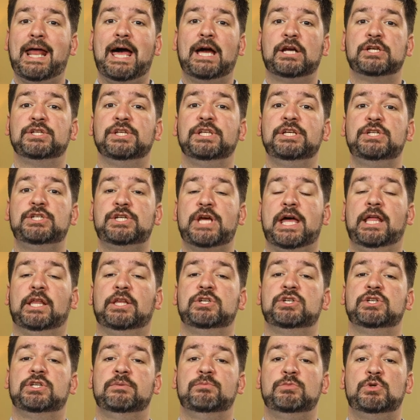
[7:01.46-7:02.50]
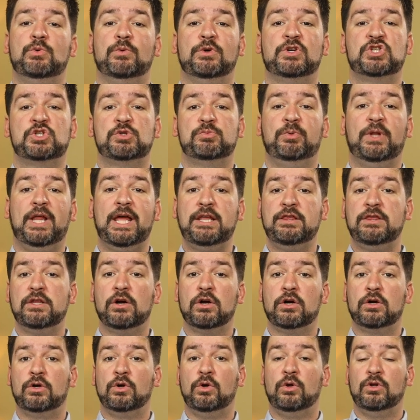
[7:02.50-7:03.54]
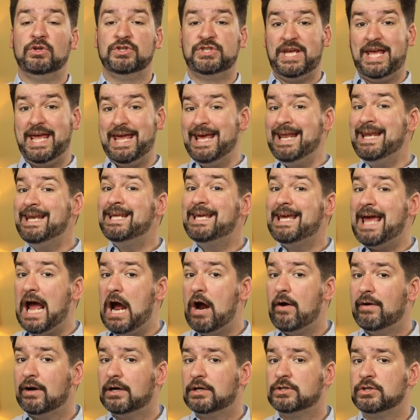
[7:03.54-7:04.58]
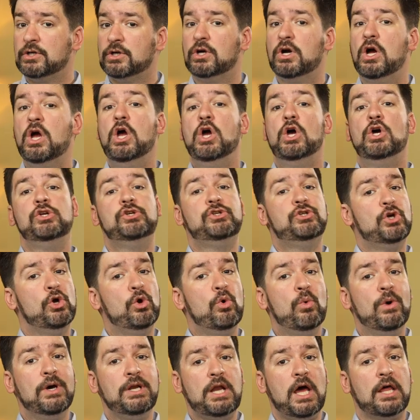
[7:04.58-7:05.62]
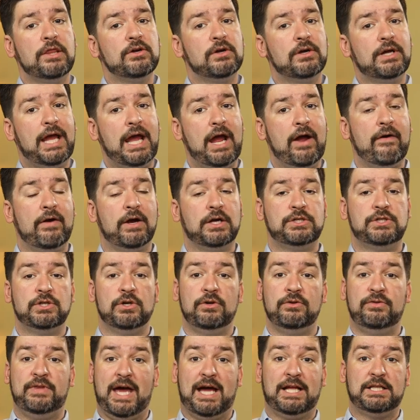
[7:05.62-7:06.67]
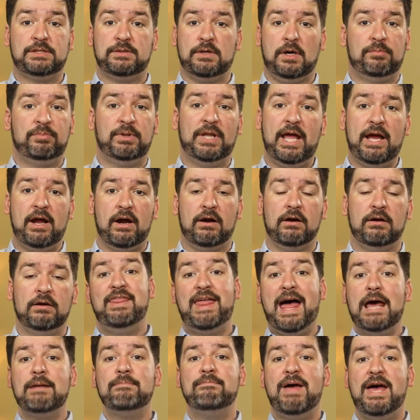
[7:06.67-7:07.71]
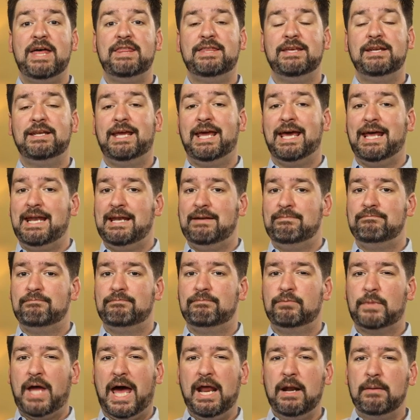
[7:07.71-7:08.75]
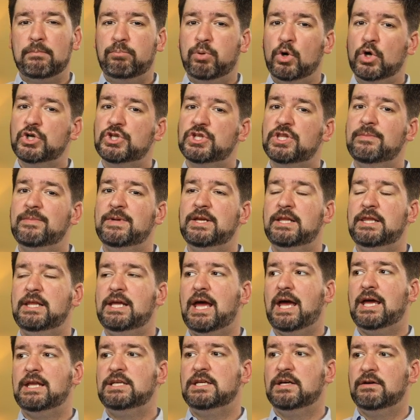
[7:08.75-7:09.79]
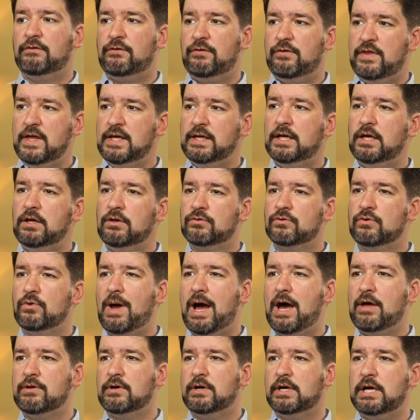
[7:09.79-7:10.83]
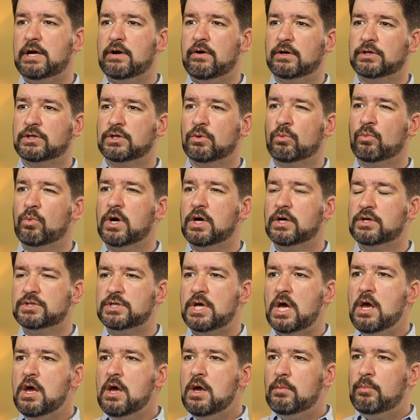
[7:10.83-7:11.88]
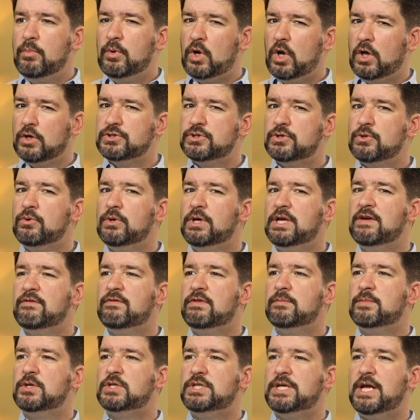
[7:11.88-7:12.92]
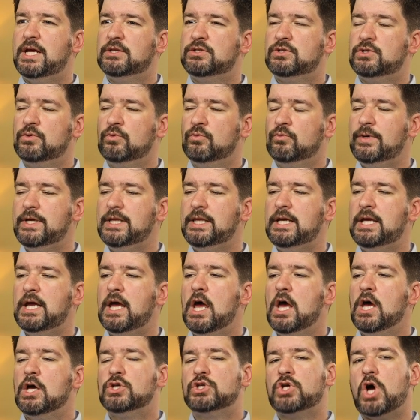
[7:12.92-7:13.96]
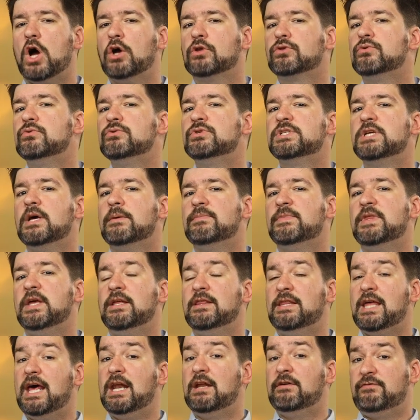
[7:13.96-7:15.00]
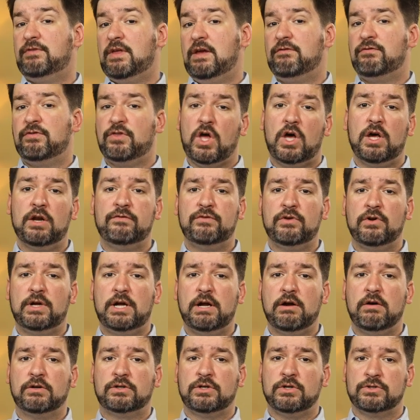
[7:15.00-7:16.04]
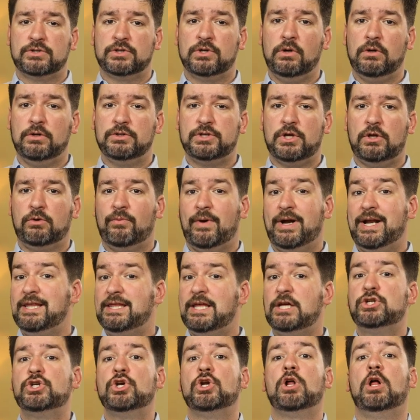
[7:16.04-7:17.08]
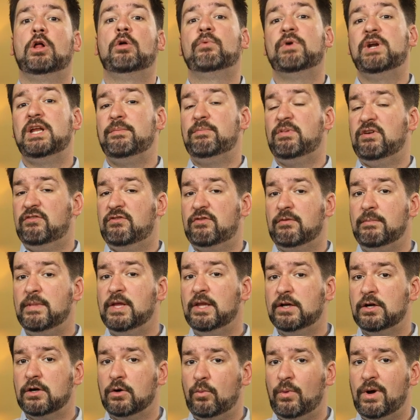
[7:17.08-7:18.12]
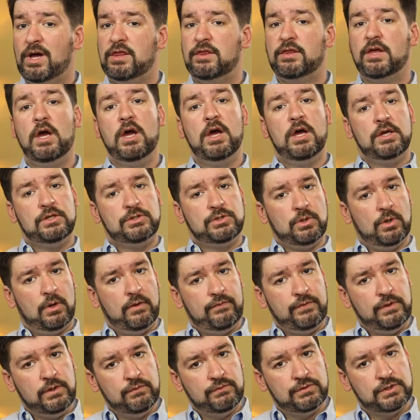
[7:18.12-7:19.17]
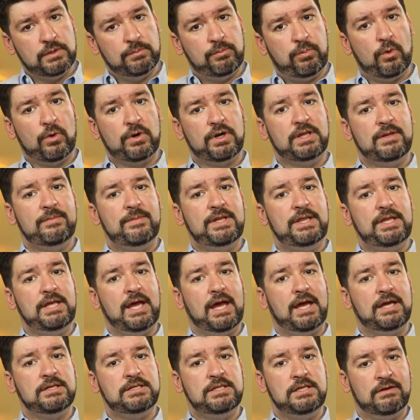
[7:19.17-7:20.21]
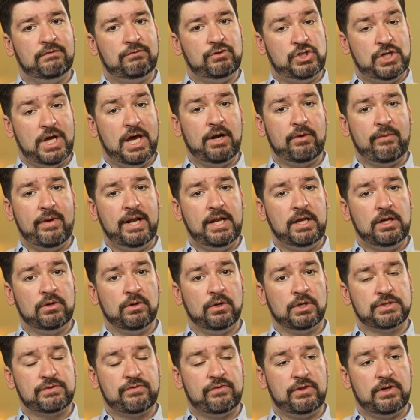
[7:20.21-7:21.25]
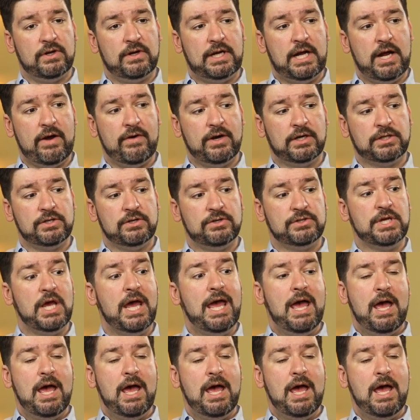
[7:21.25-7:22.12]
actually challenge them to explain their goals in character to another character that's a player. That method can kind of push them into the idea of thinking through how their character works, but also give them a chance to really talk through something that if they've thought of their character's goals already, they should already be familiar with. So if you've supported them in the idea of generating goals for their characters,